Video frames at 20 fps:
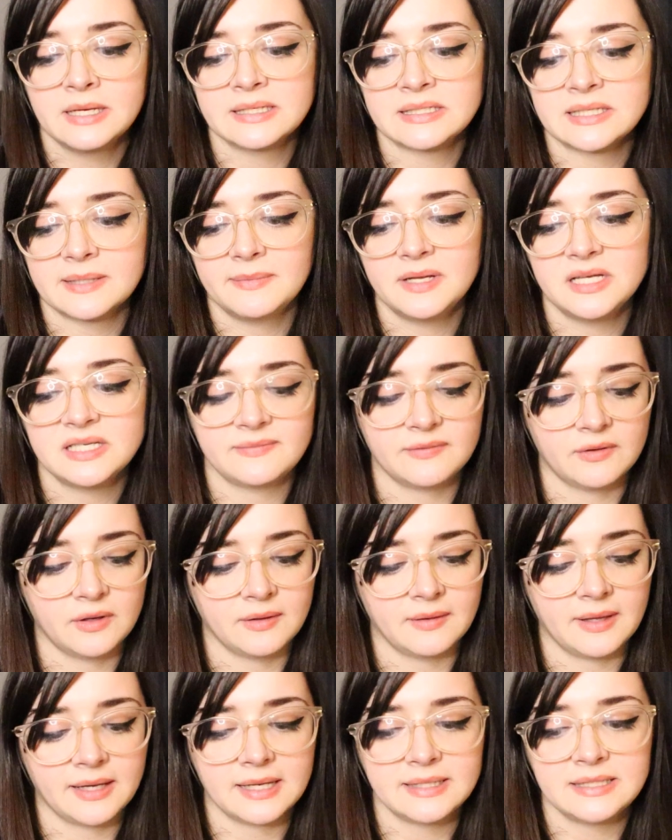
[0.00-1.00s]
Somebody's
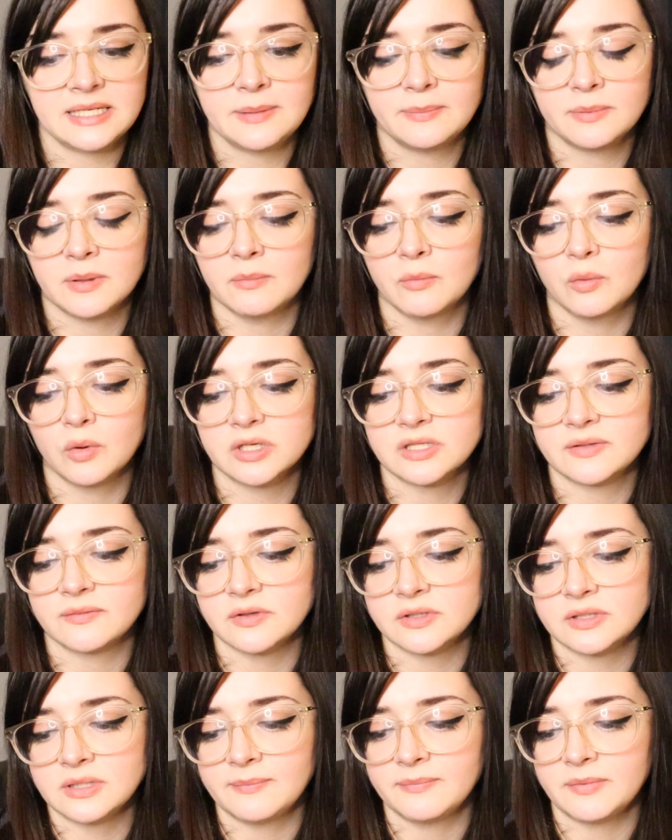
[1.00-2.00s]
feeling like a deep remorse
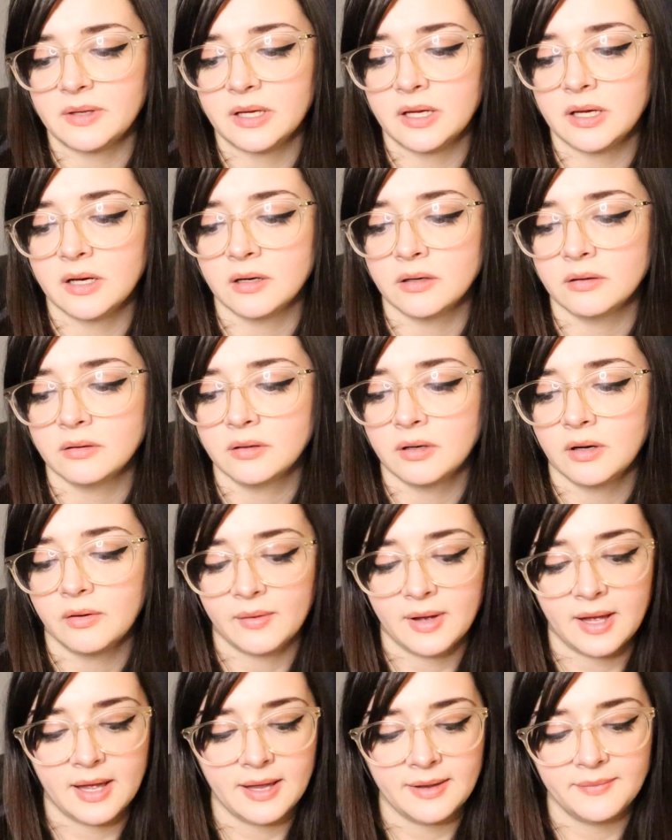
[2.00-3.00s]
for something here,
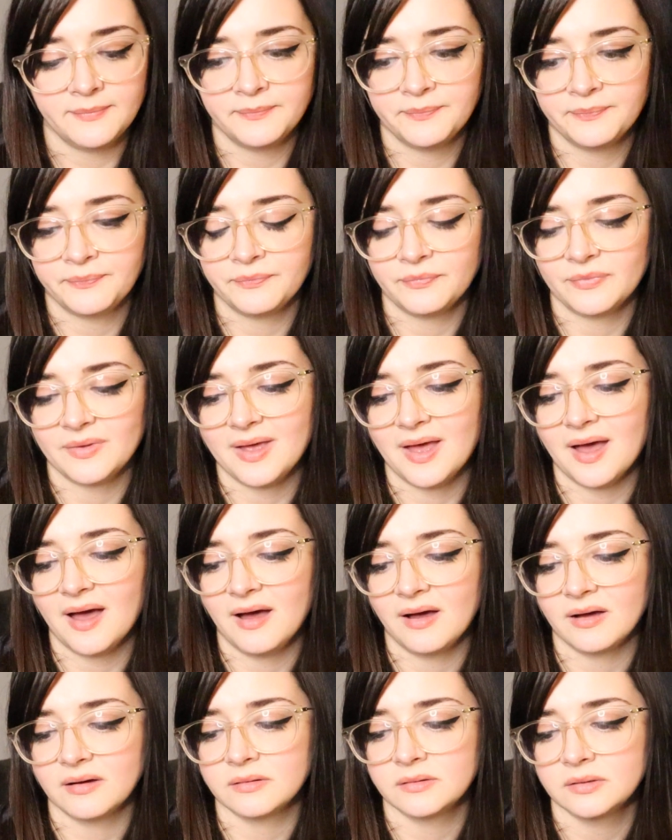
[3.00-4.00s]
okay?
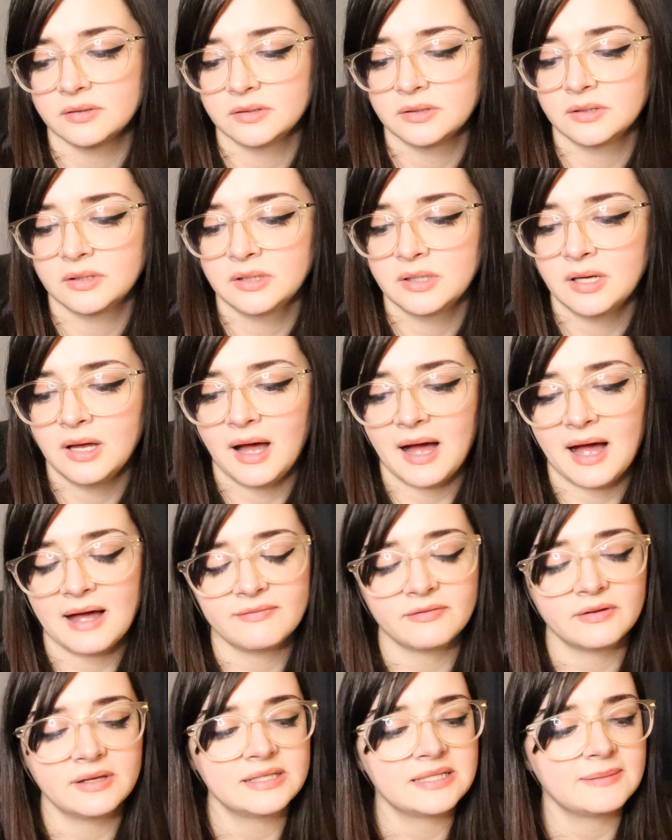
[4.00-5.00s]
Yeah.
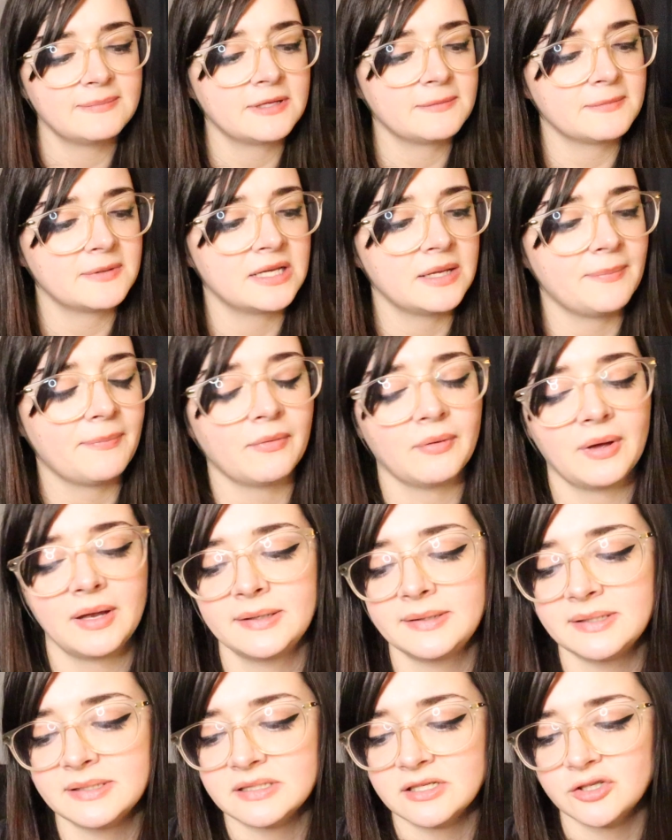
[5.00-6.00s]
I feel like somebody
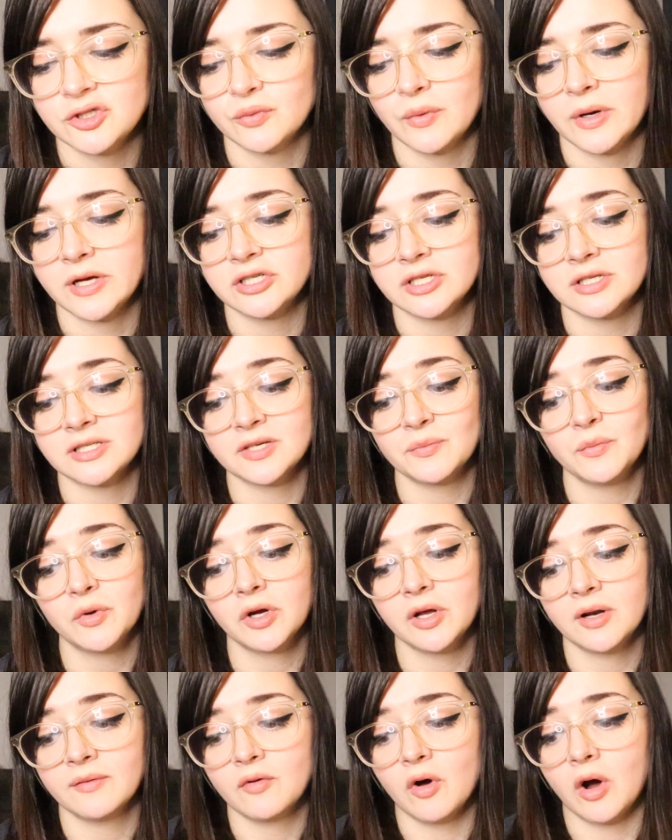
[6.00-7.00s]
manipulated a situation.
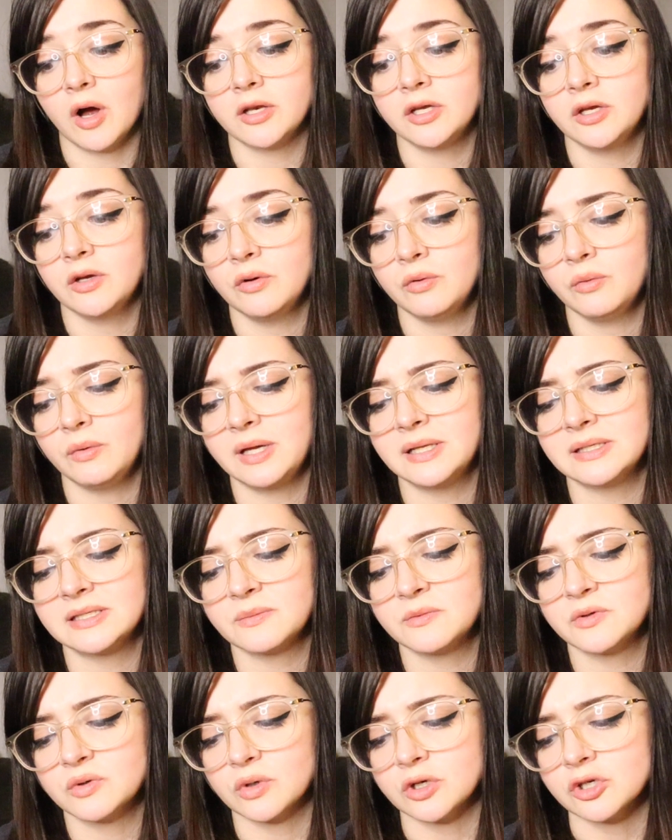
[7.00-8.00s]
Someone could have gotten you in
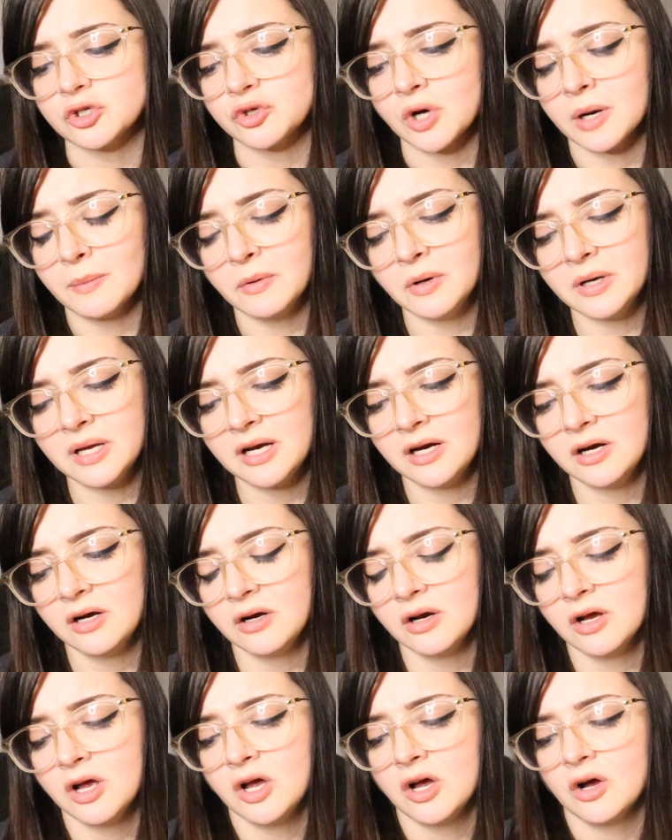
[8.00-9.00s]
some sort of trouble
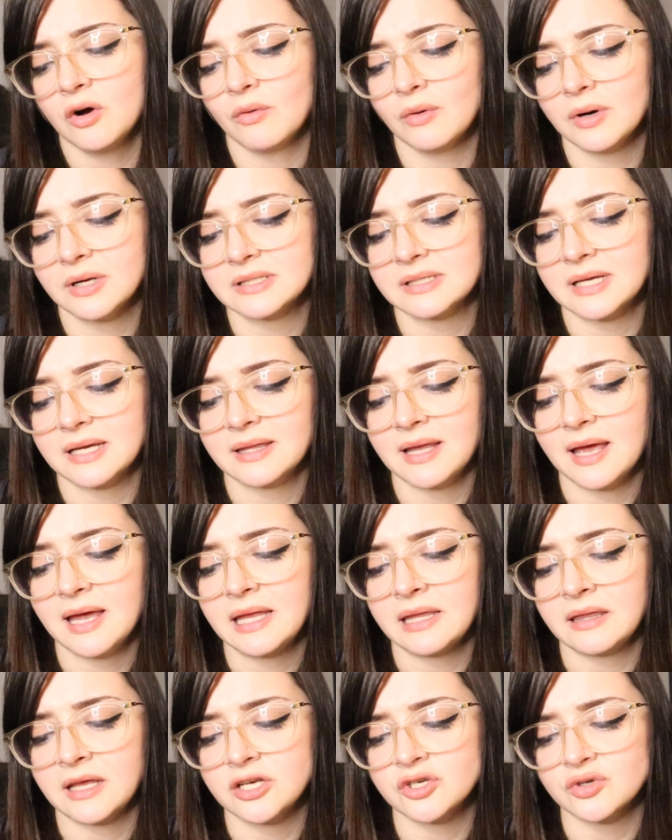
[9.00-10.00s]
here, or it's like
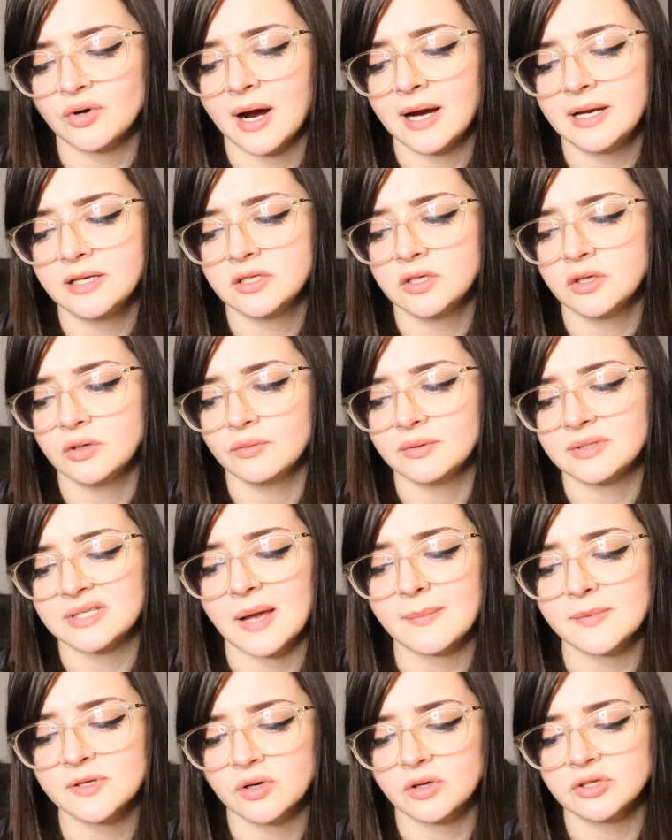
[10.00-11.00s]
they tried to
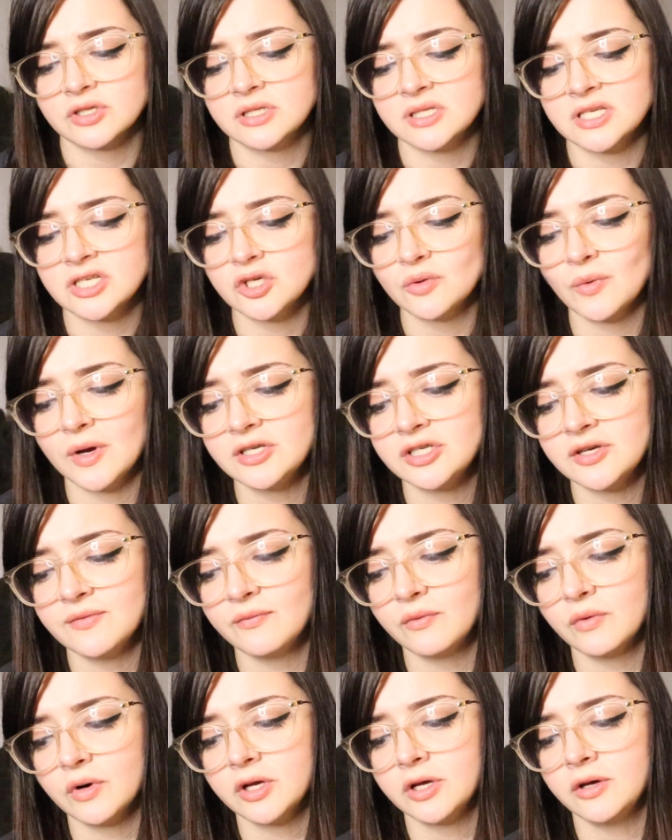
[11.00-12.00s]
sabotage a
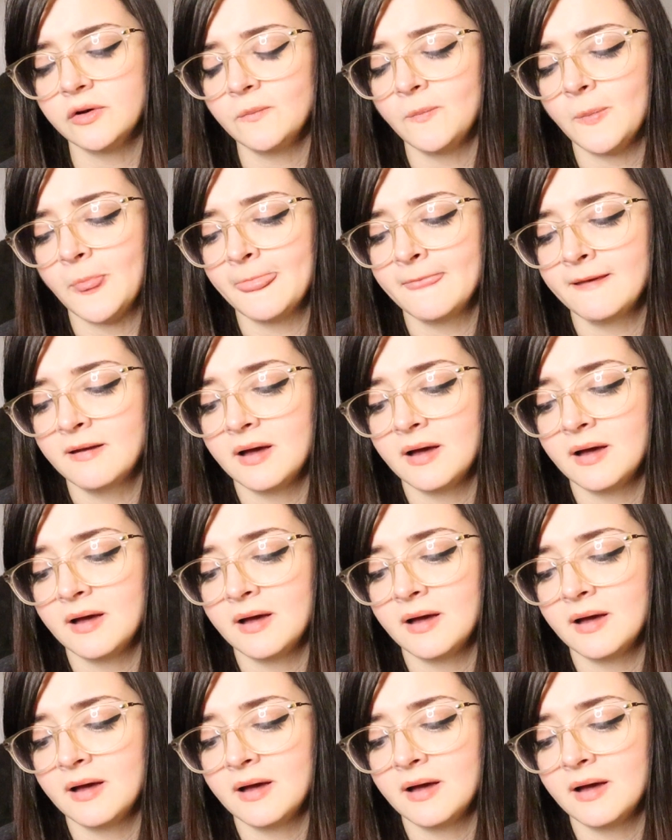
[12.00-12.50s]
situation for you.